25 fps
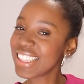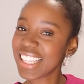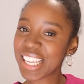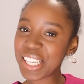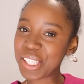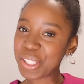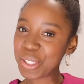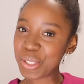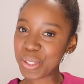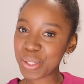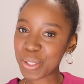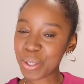
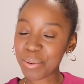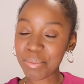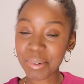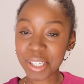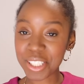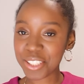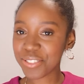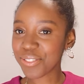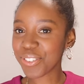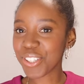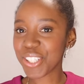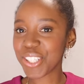Thank you so
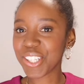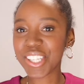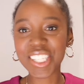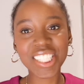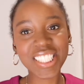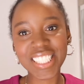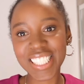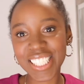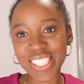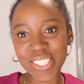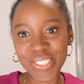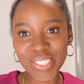much for your
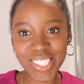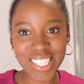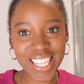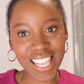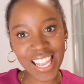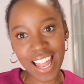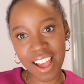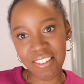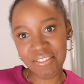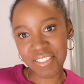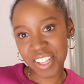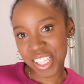continuous
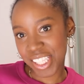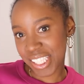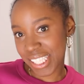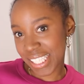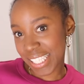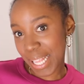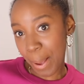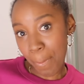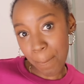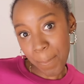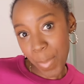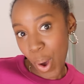love and
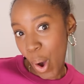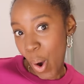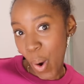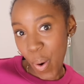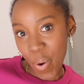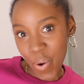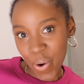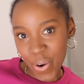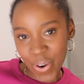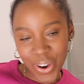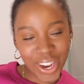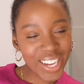
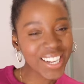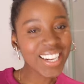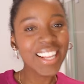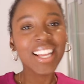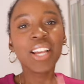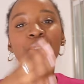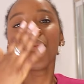support.